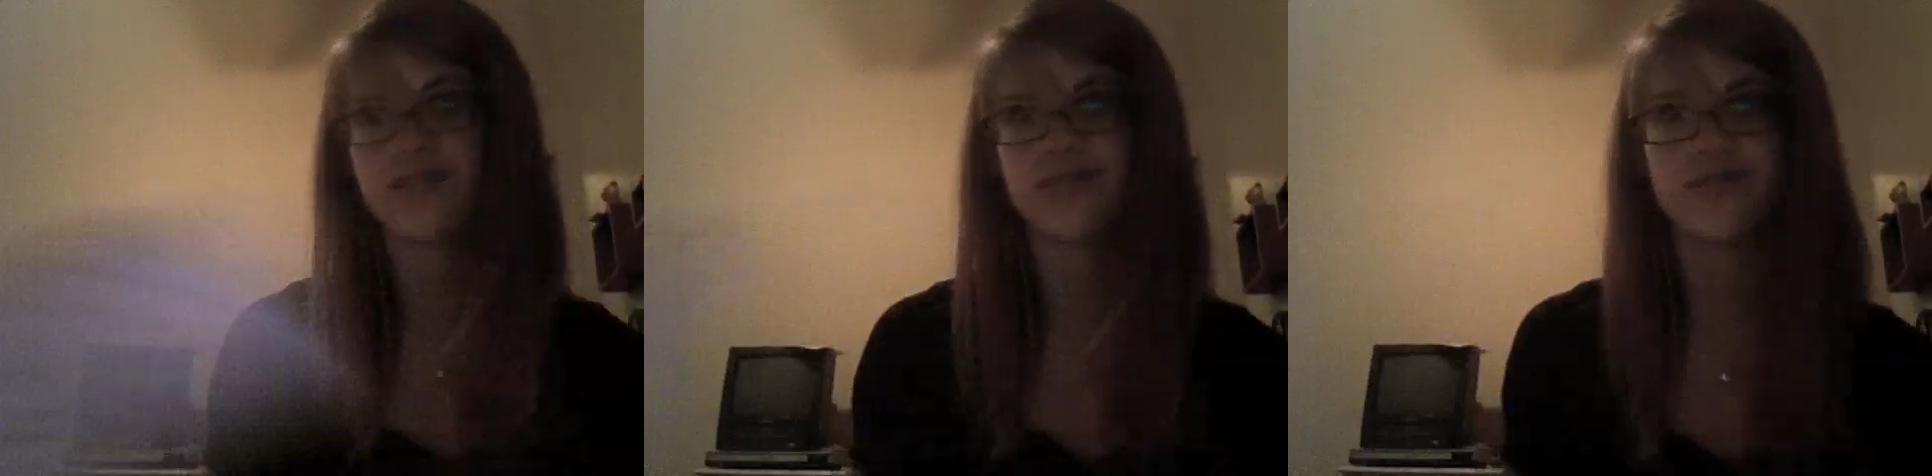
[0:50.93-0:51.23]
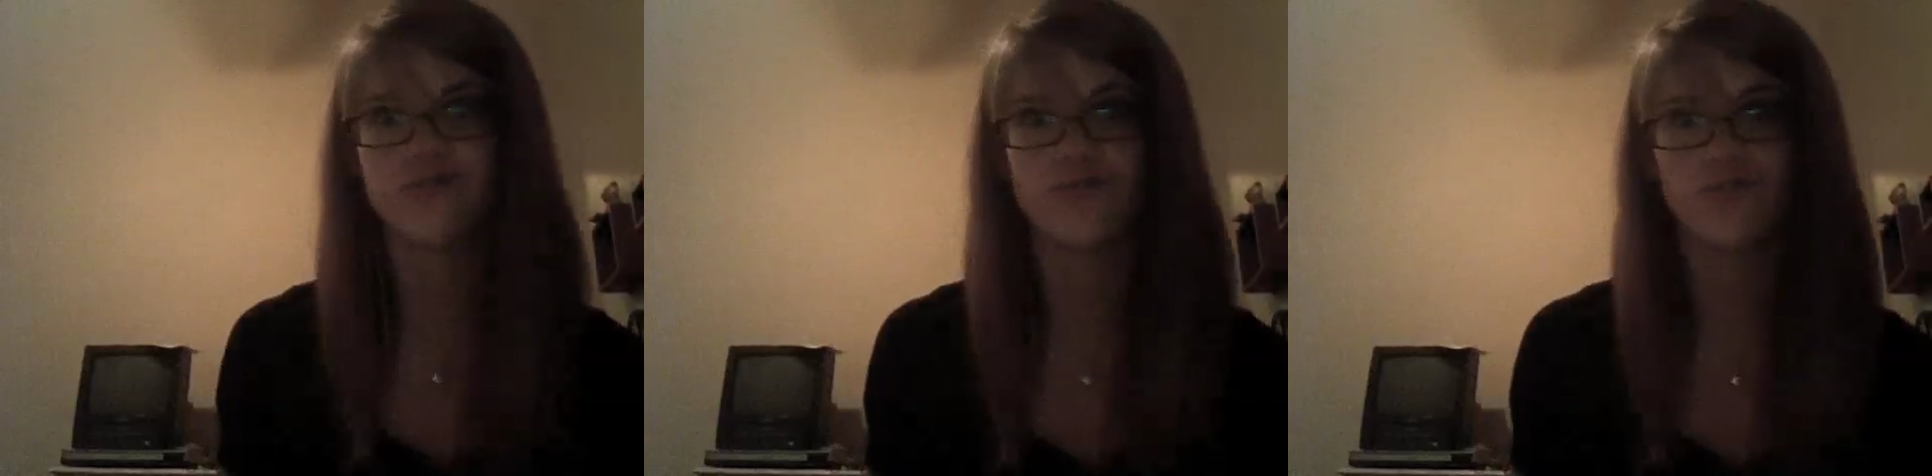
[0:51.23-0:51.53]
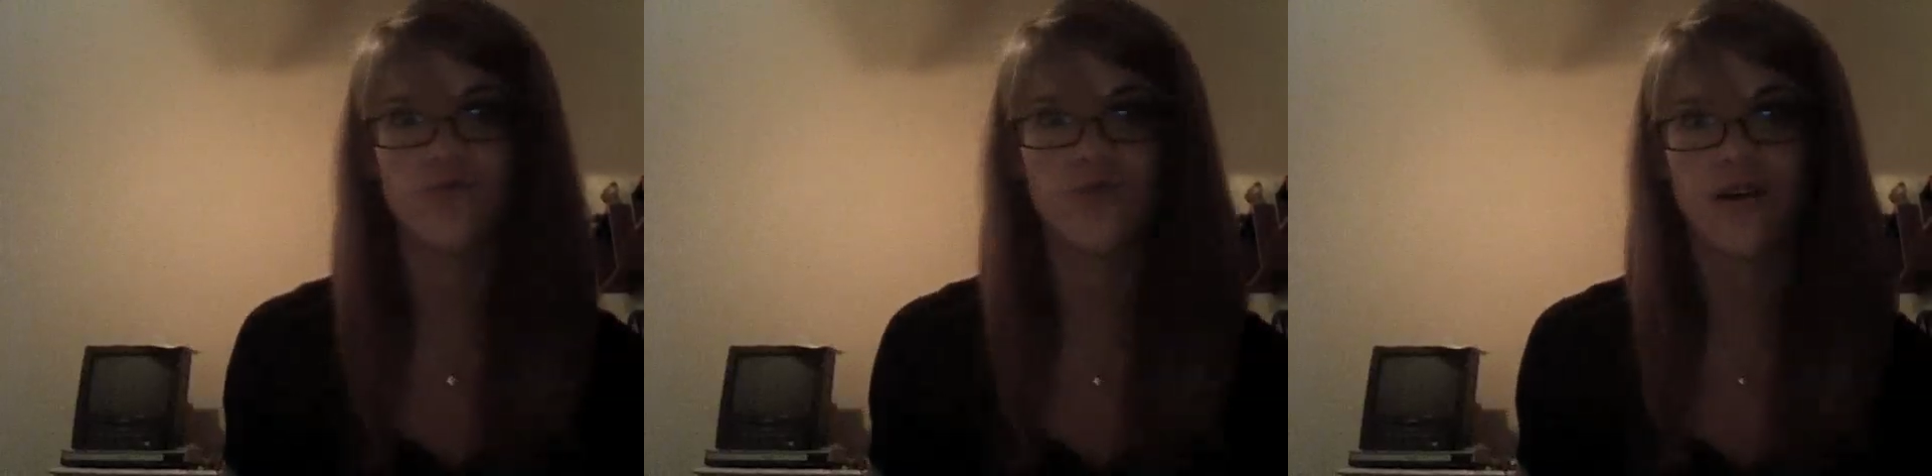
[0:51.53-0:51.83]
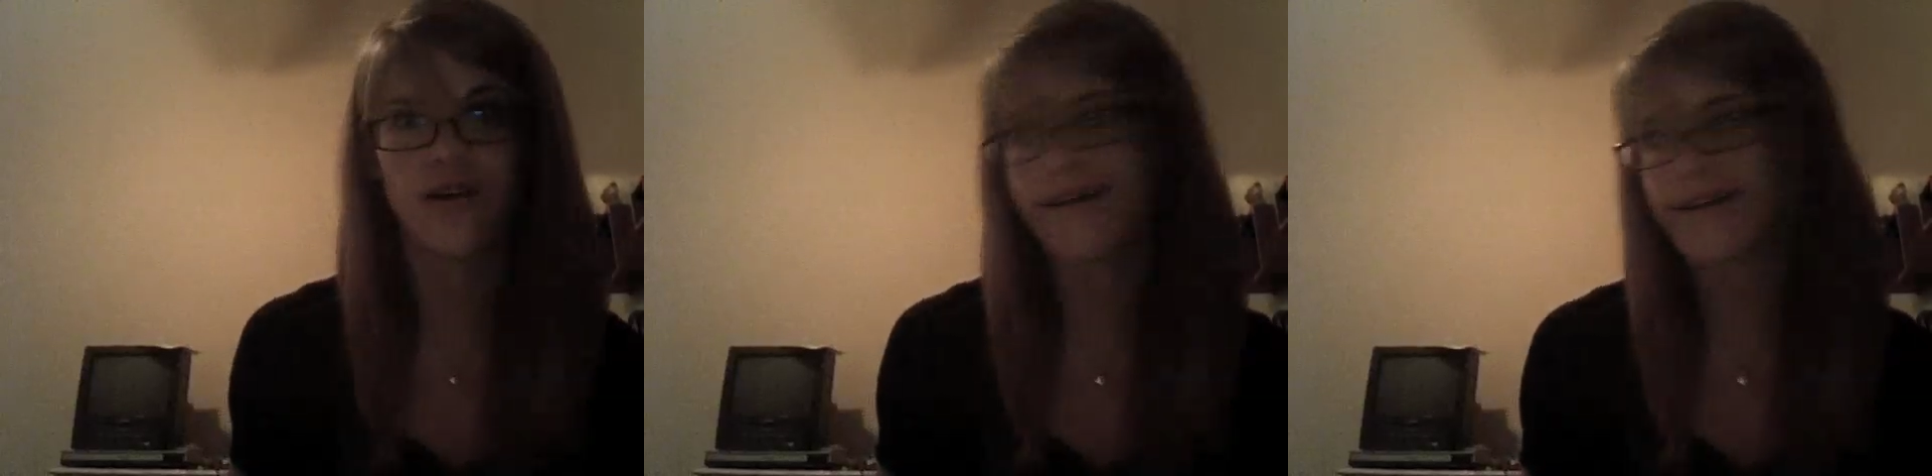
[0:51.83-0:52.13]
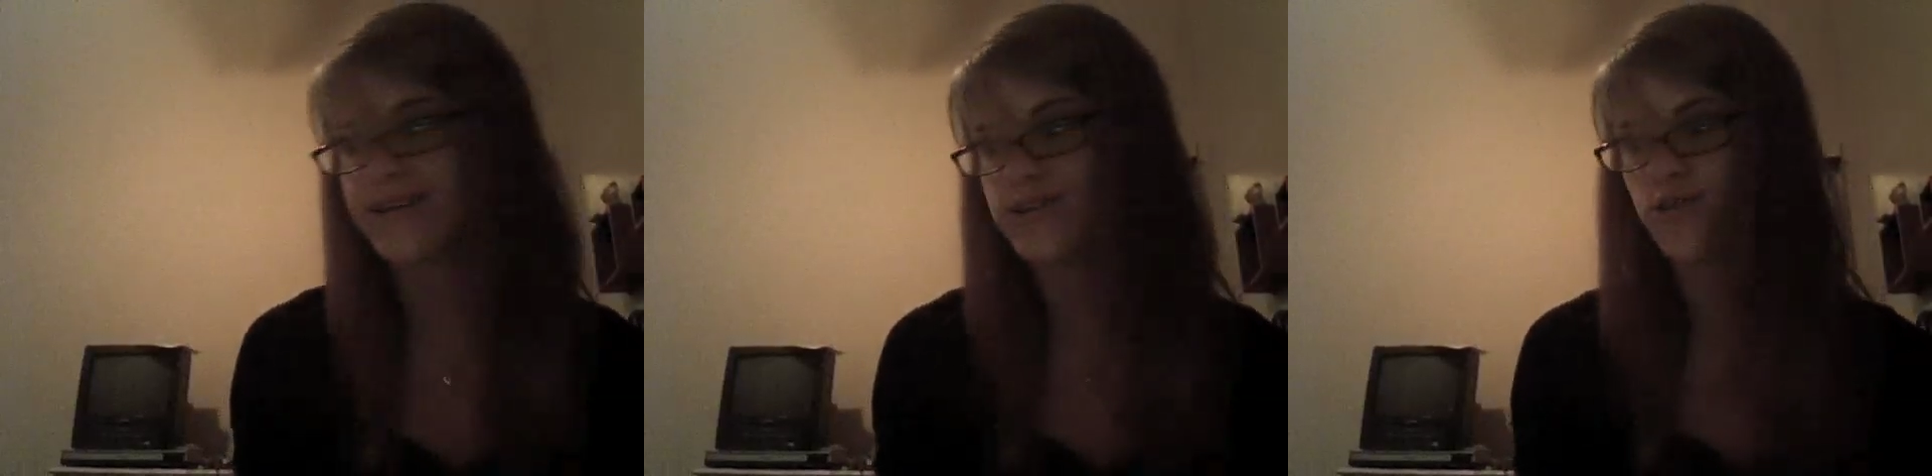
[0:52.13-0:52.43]
to
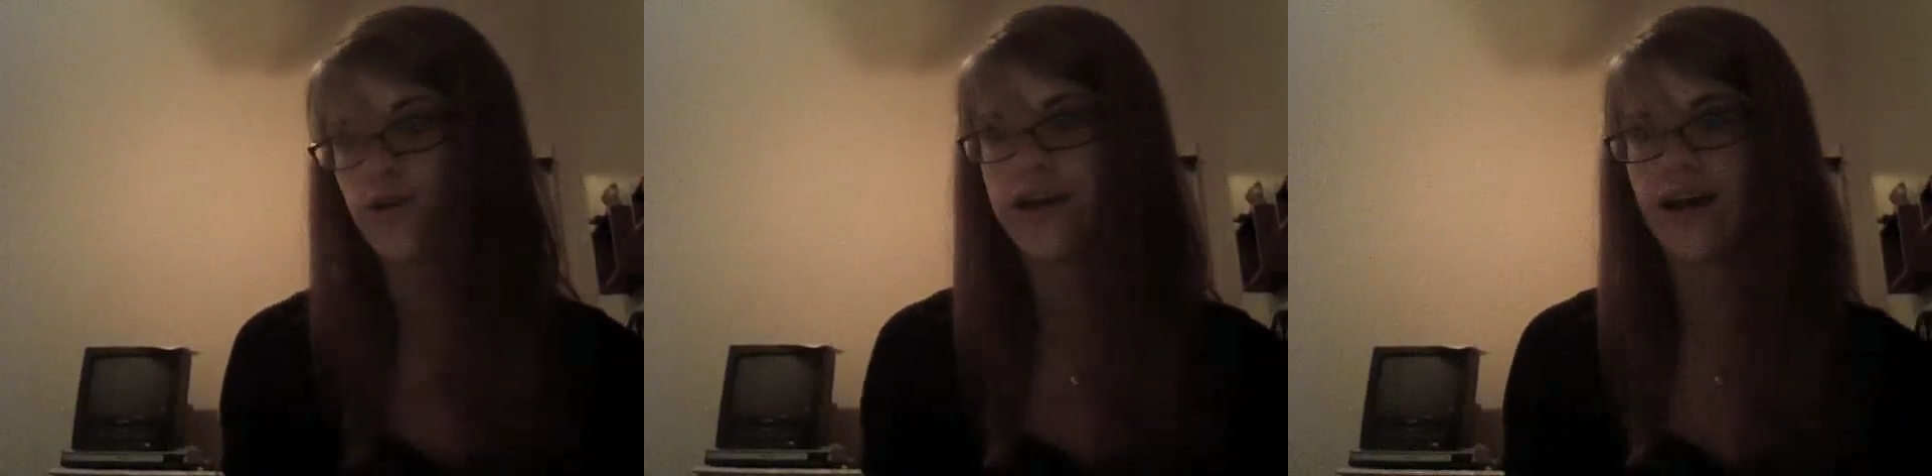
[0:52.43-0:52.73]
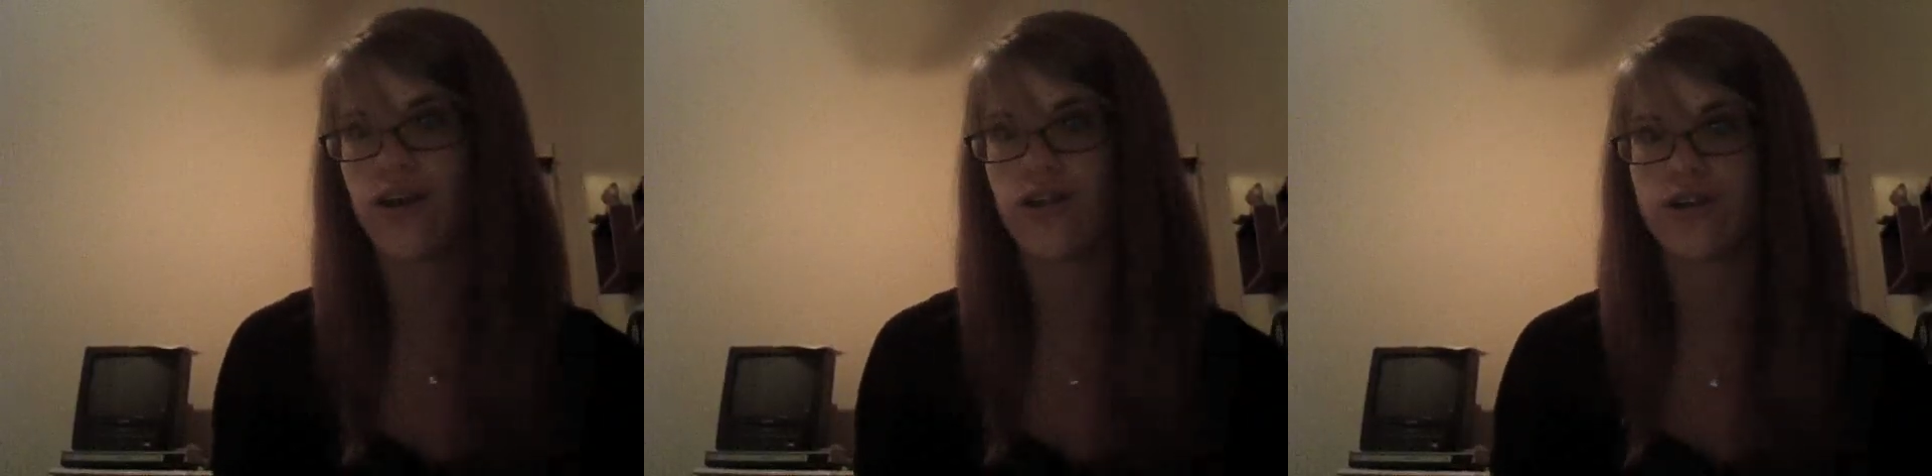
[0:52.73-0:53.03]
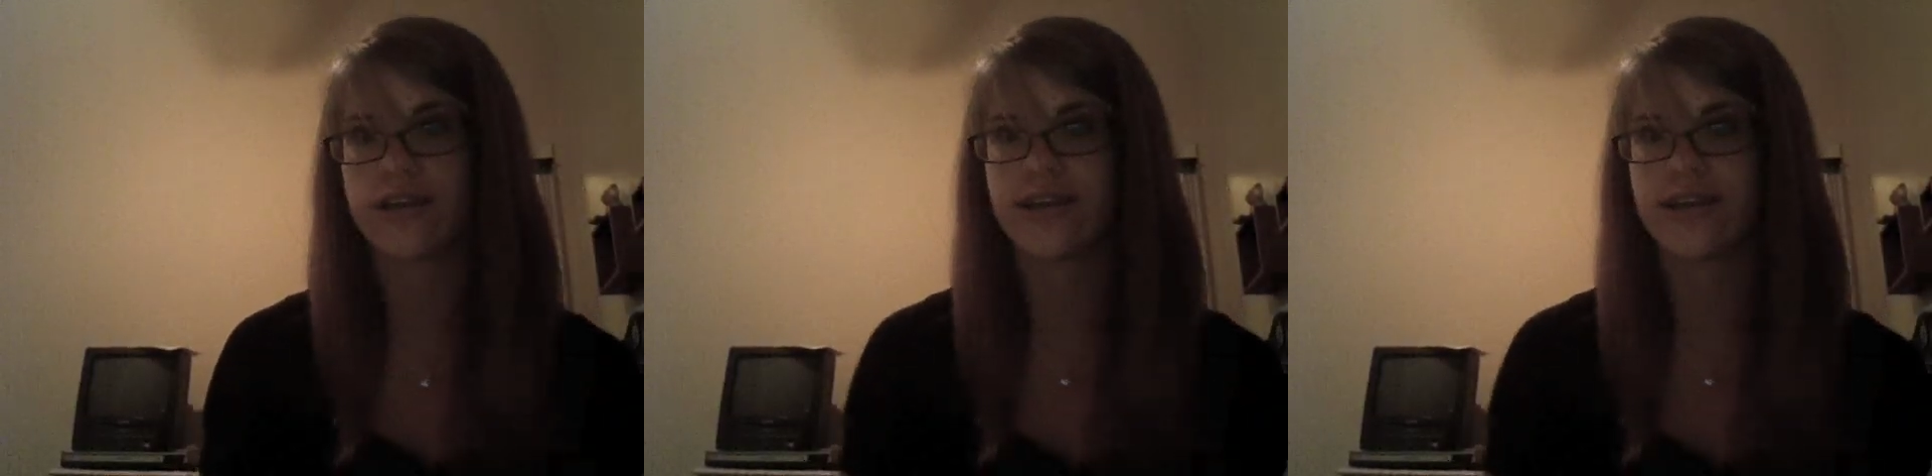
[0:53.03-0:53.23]
enjoy our learning